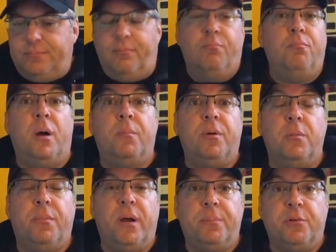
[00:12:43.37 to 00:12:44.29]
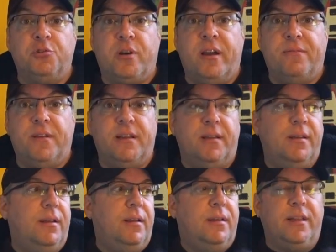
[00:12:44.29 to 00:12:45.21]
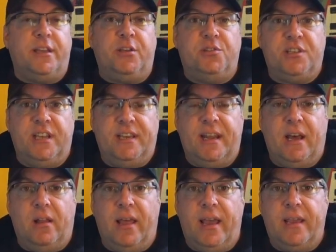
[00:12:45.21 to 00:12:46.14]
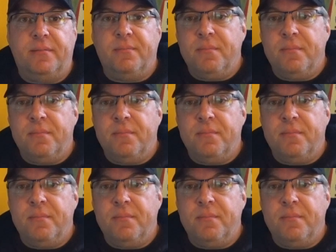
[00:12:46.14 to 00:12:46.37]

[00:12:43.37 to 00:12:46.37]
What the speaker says: bumper-to-bumper traffic, like you see in LA.